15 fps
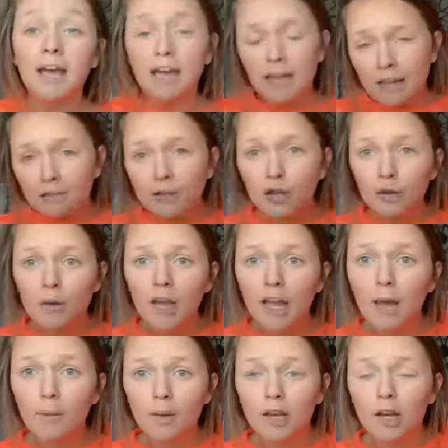If you
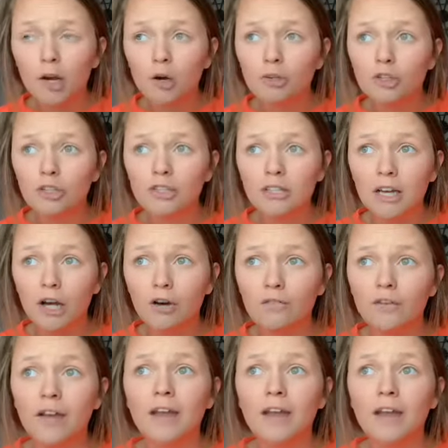can't pick on yourself